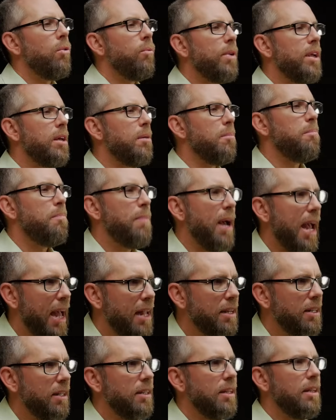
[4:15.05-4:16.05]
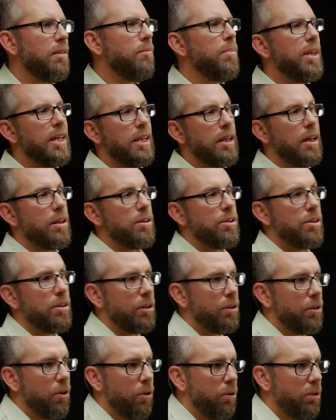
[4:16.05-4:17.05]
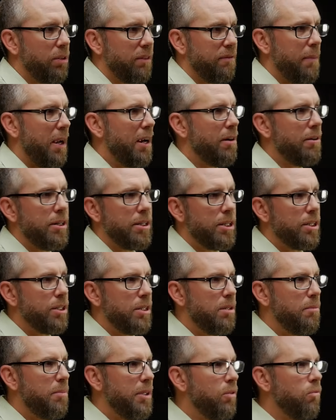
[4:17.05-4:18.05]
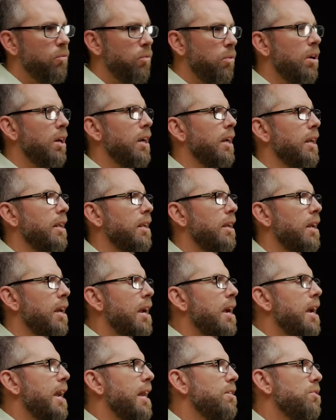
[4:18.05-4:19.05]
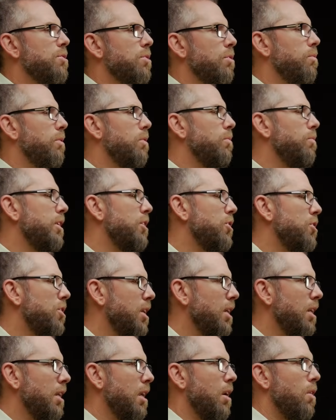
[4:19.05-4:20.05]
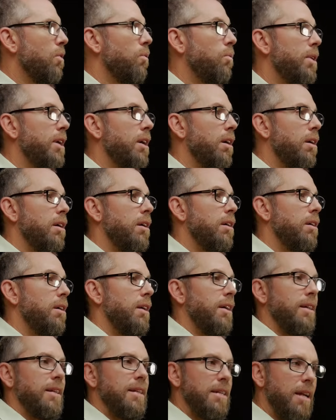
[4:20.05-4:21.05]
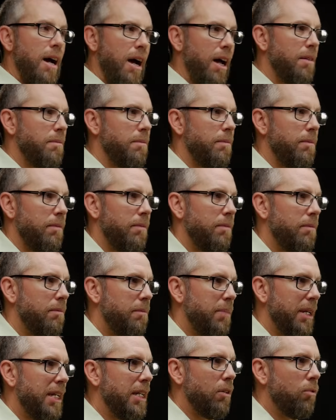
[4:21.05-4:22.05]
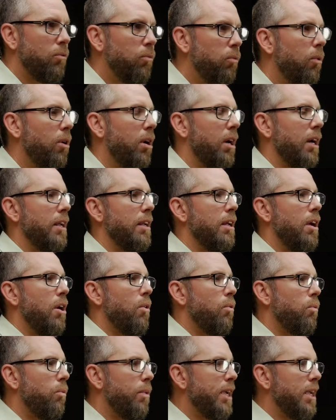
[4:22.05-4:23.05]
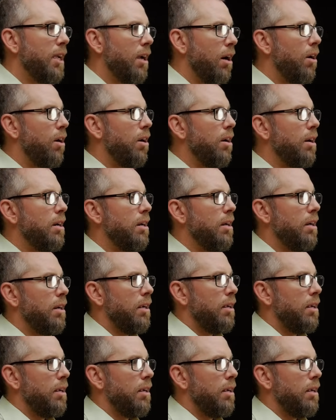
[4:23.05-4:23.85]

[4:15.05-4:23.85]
we abandon them, because the goal of marriage is to be one. And so when we cheat, we are not being one. We are